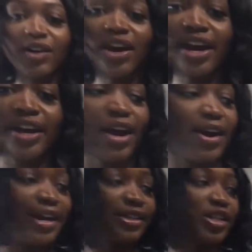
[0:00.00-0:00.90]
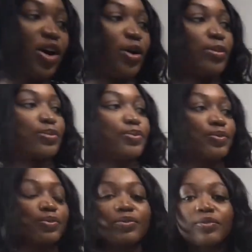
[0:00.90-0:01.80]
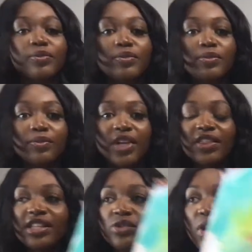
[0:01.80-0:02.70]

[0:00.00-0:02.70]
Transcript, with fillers: Okay, all right, so this is